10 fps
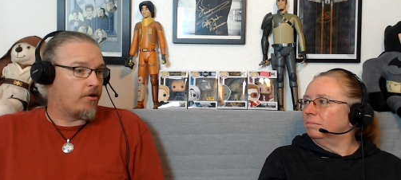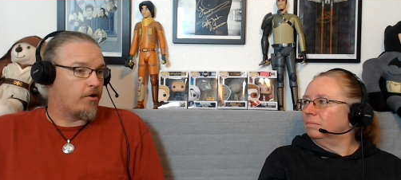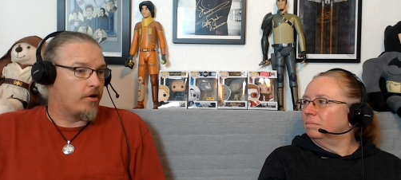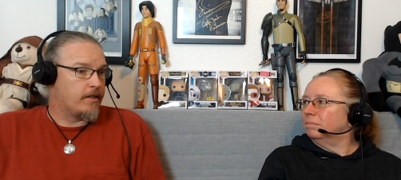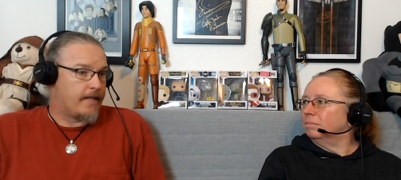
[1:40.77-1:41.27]

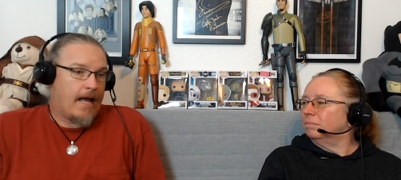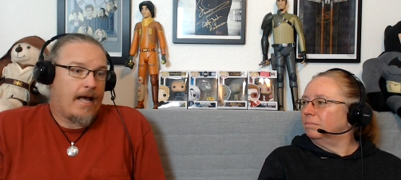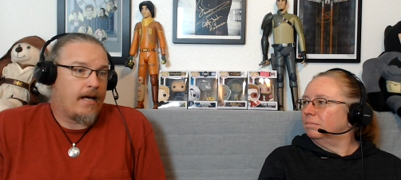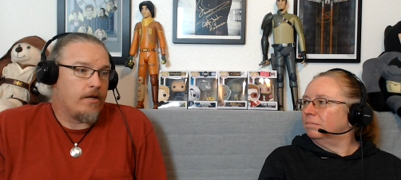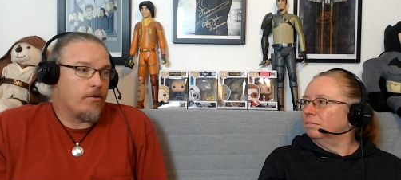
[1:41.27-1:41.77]
Speaker 1: her
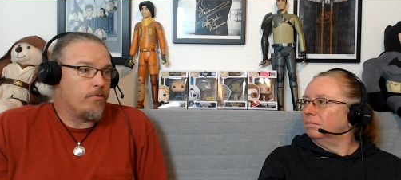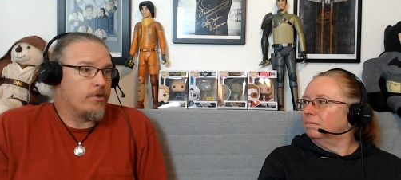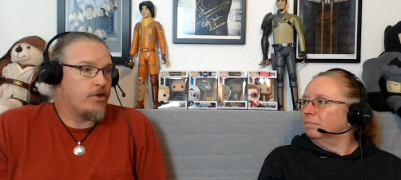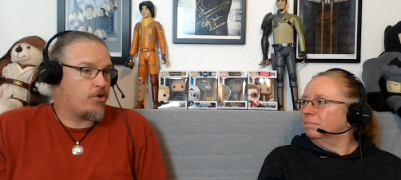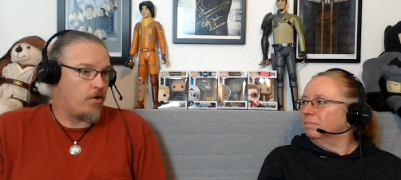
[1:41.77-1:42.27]
dad, who
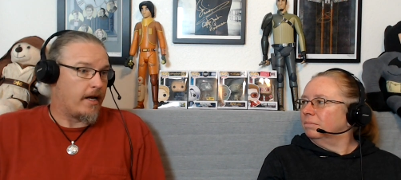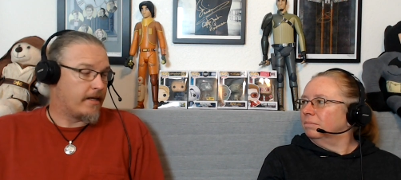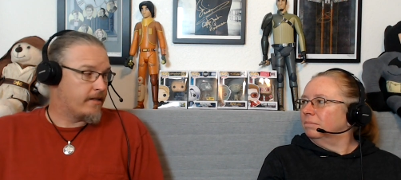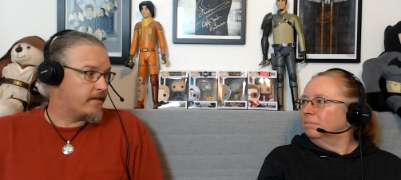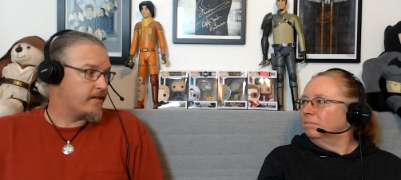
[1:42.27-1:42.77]
is
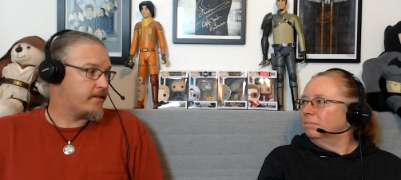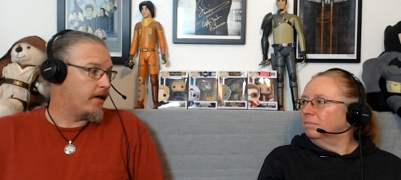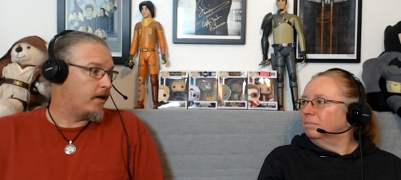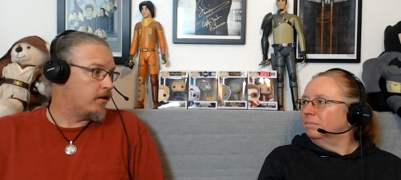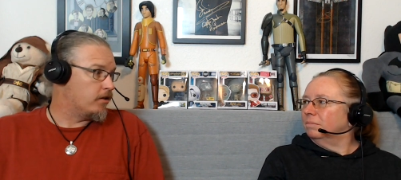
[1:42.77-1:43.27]
trying to
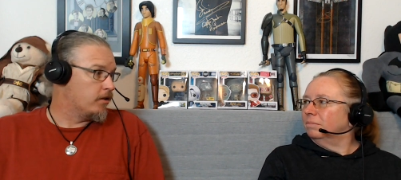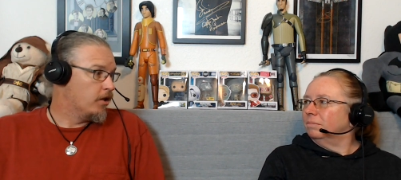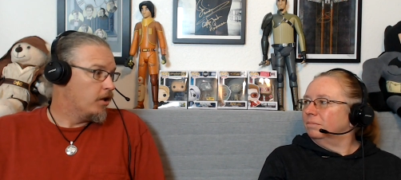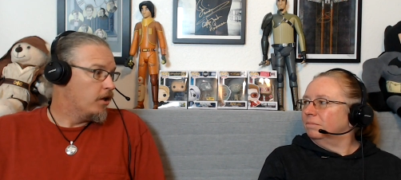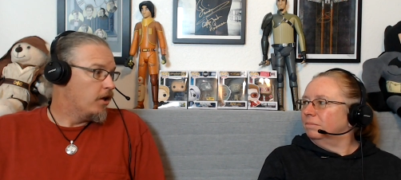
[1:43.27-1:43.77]
sell
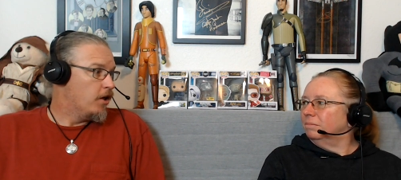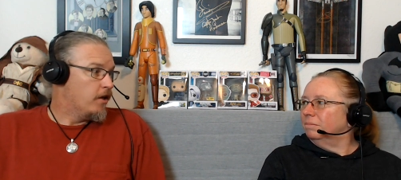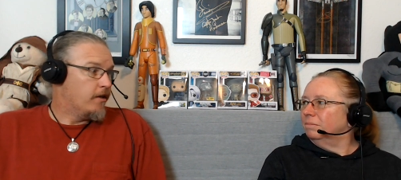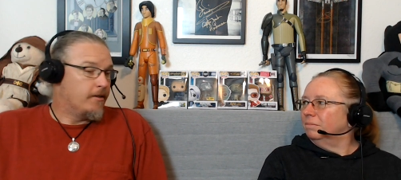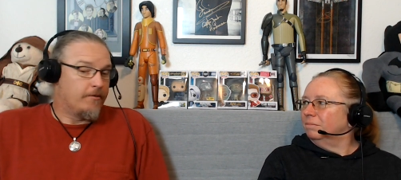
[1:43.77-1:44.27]

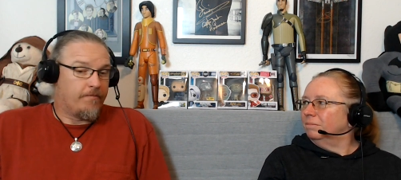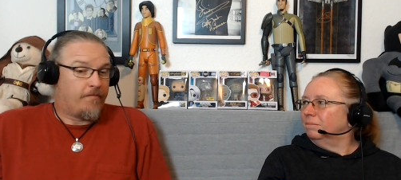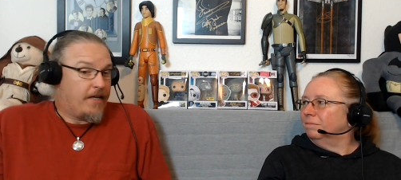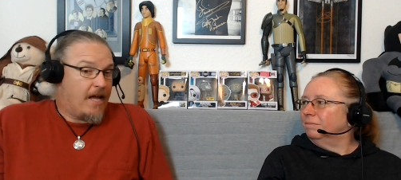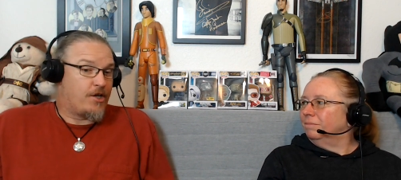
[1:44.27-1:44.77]

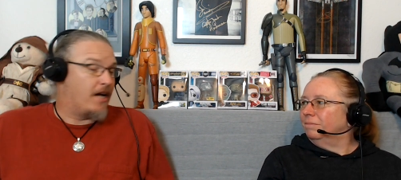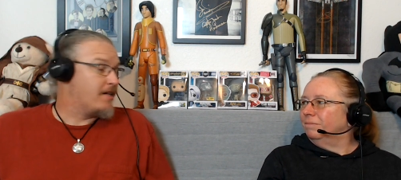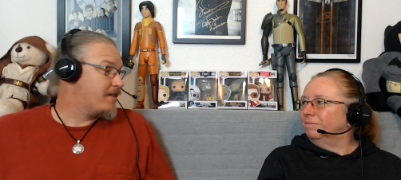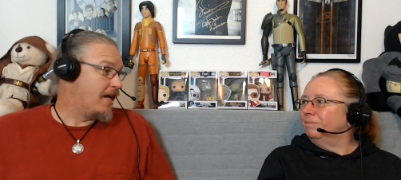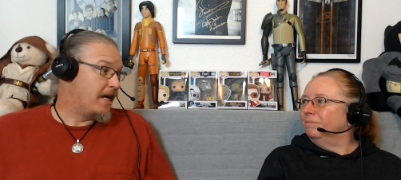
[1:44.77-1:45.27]

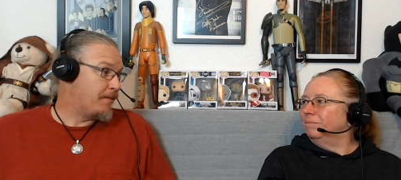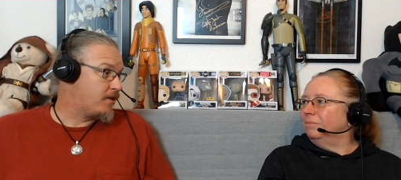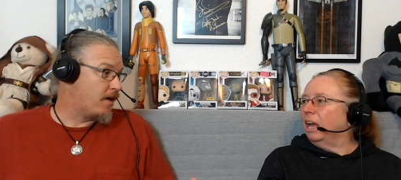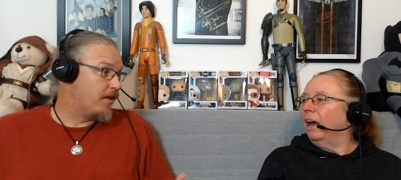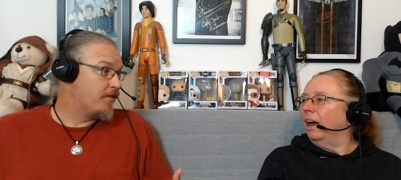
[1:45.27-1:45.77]
VHS
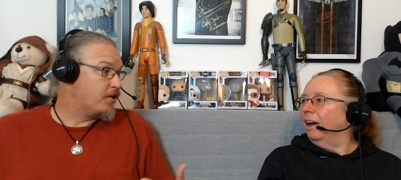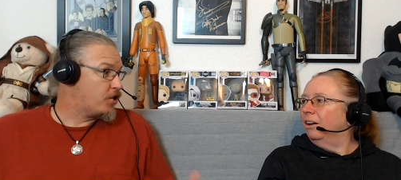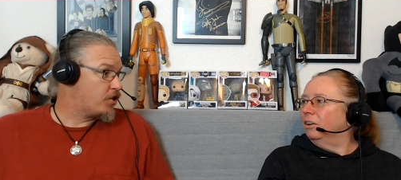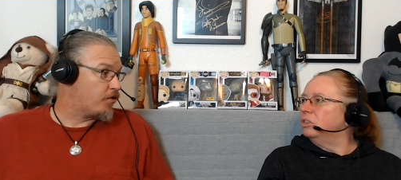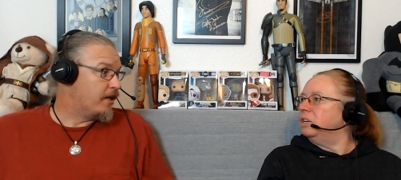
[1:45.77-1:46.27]
tapes yeah, on the
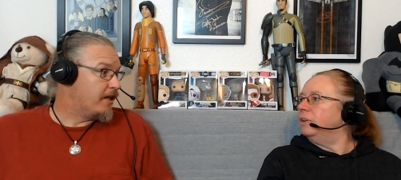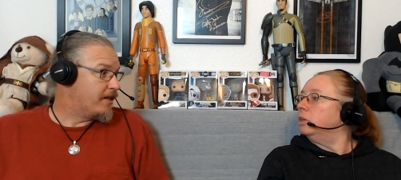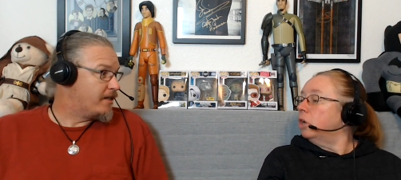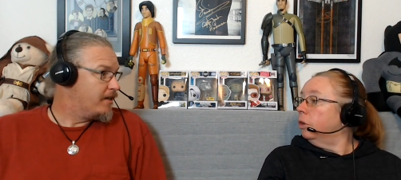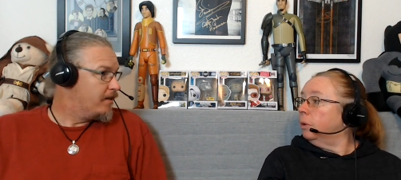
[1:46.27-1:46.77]

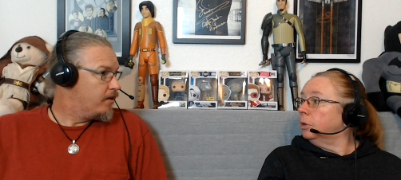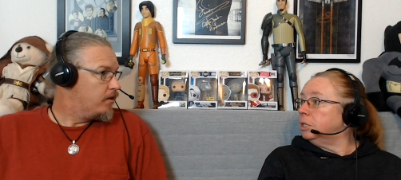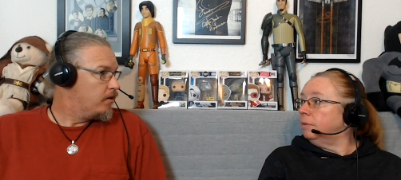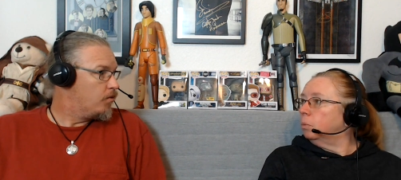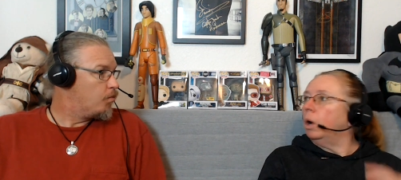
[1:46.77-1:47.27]
street. D- no,
Speaker 2: they were
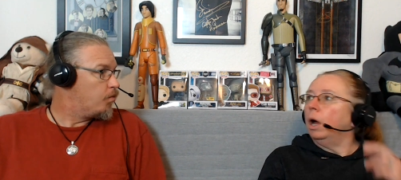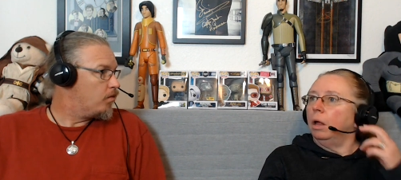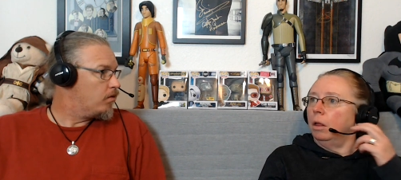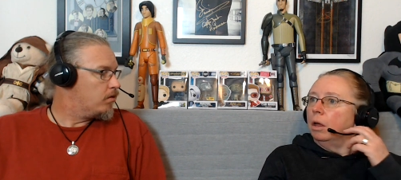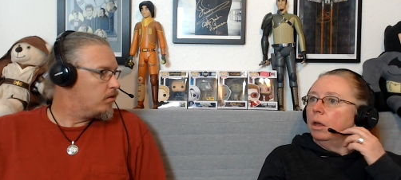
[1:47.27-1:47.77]
deep.
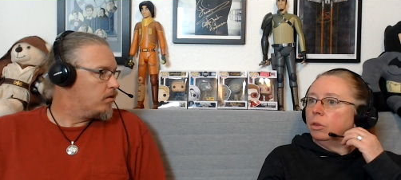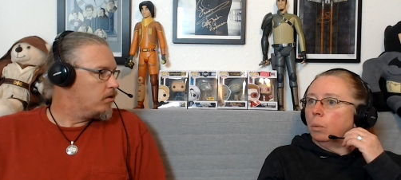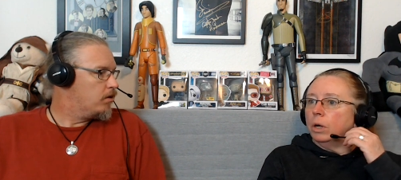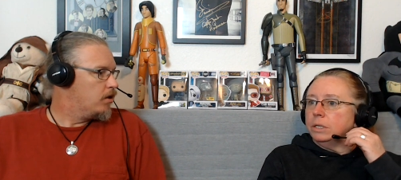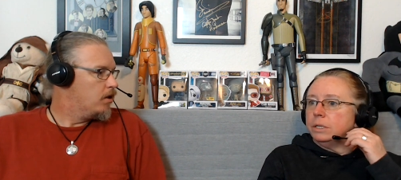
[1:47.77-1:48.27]
Well, the
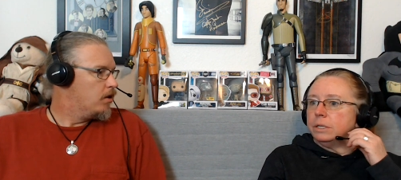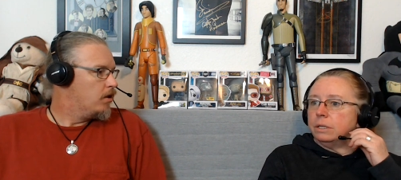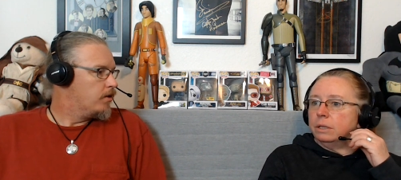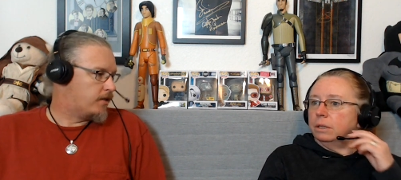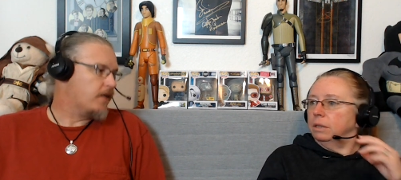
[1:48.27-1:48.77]
ones
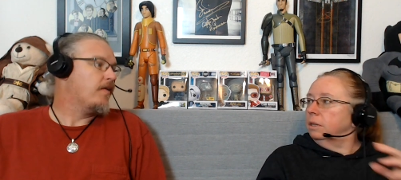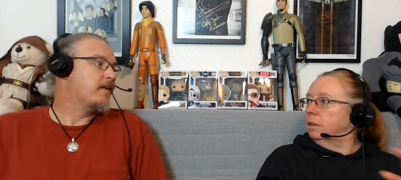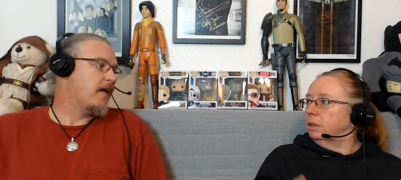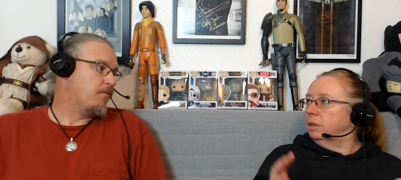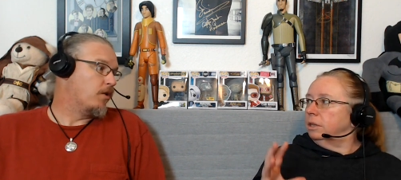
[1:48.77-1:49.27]
Speaker 1: the Dick
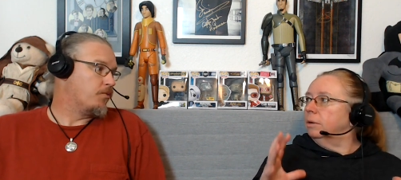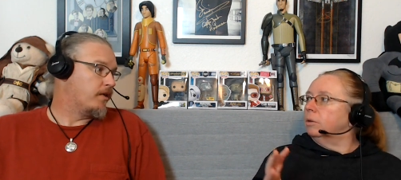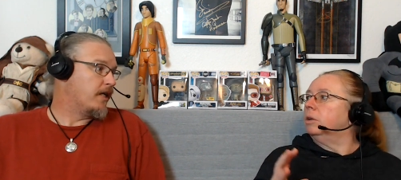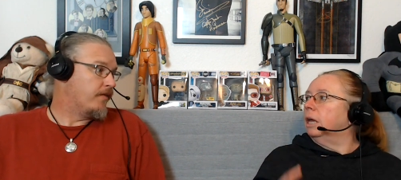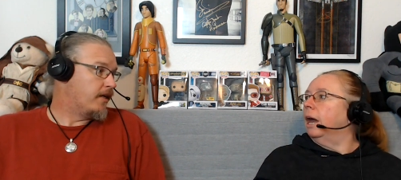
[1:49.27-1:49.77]
Van Dyke ones
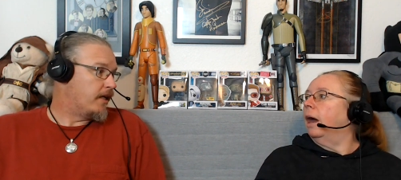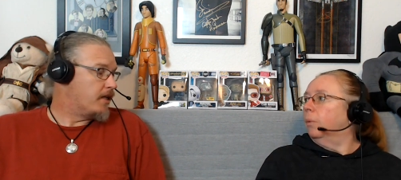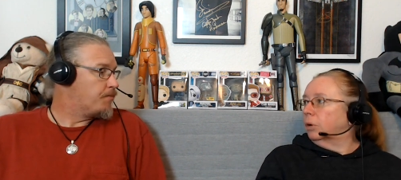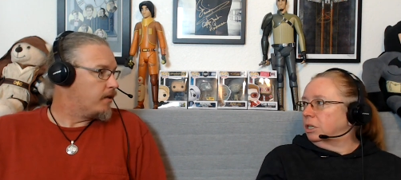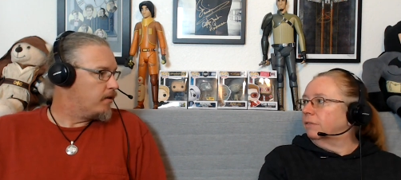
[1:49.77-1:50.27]
were DVDs. Yeah,
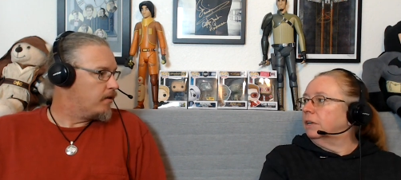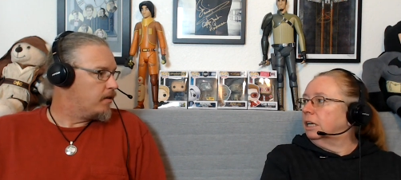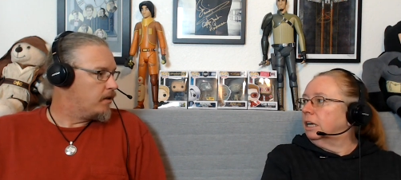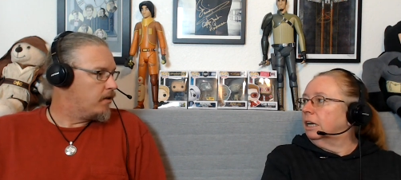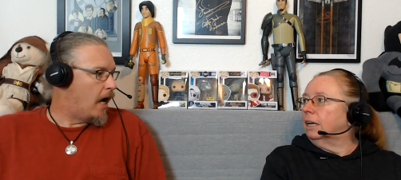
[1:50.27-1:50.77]
were
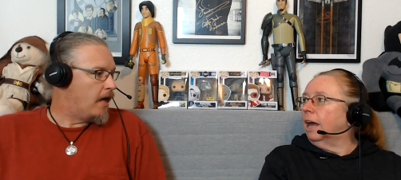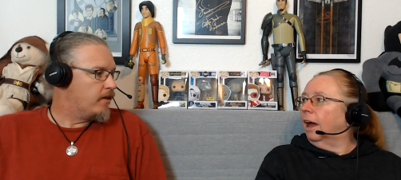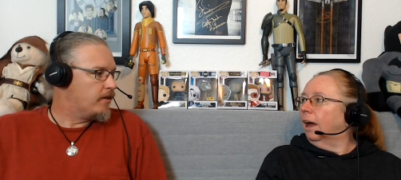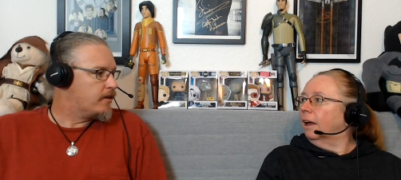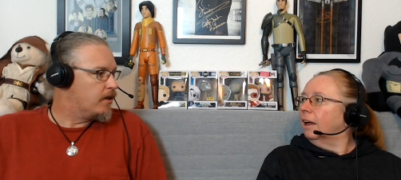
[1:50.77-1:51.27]
DVD. I,
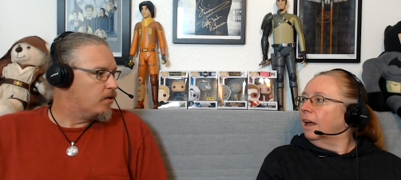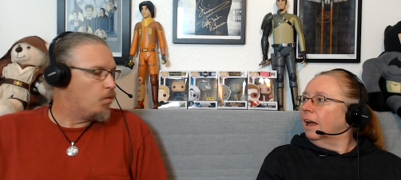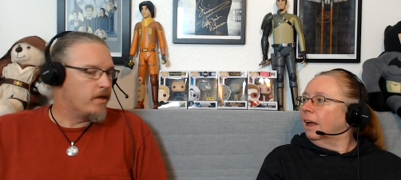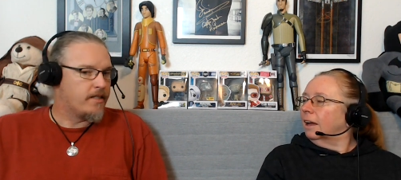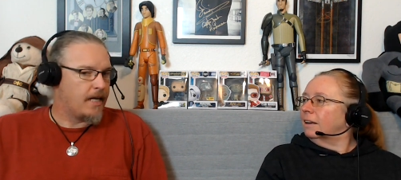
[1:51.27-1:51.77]
yeah, the
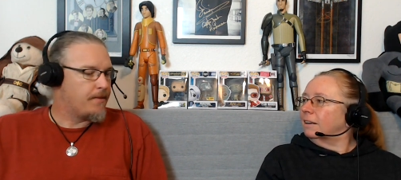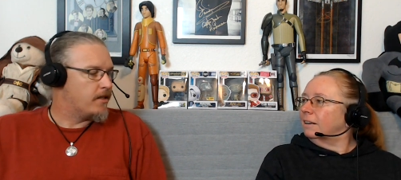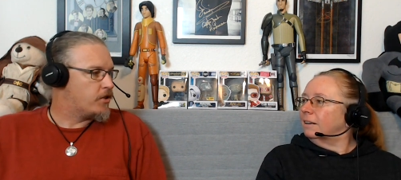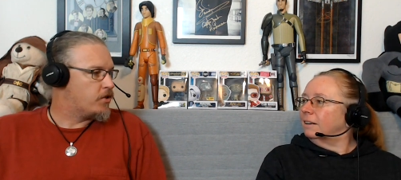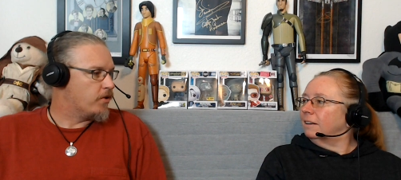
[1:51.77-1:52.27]
ones that came out
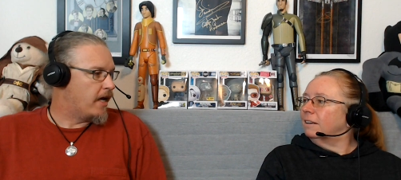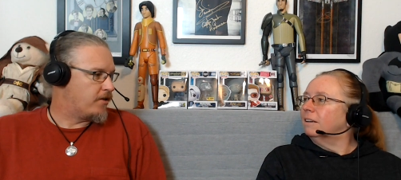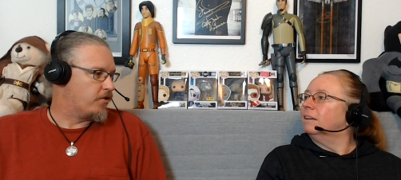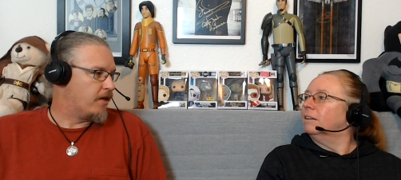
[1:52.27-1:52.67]
of the suitcase looked